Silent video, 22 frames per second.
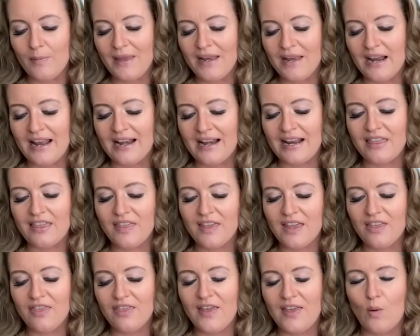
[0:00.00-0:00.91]
And I
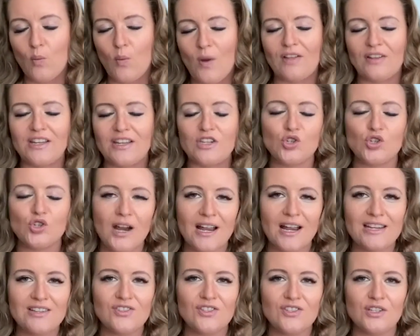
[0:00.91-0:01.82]
think that while he
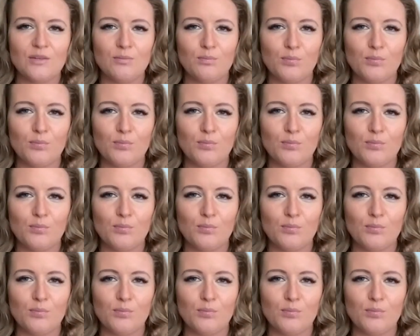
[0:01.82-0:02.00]
tries to